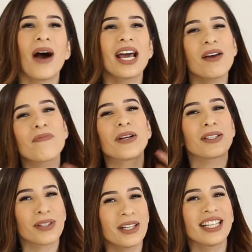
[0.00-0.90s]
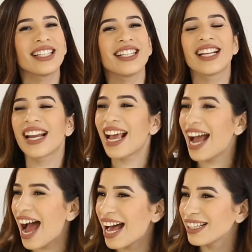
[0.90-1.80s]
one opportunity that
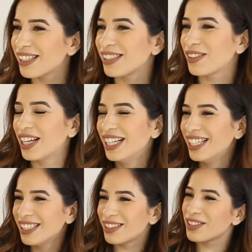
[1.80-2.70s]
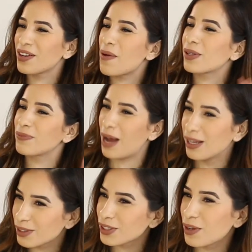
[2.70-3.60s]
I had to, to do a
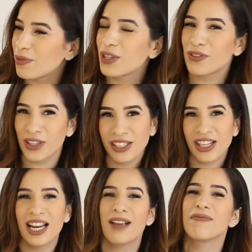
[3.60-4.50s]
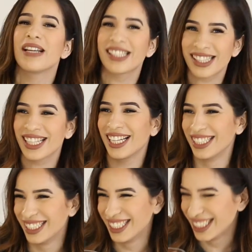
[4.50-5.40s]
sponsorship with Fiji, and I missed
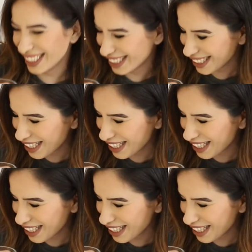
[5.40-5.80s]
it.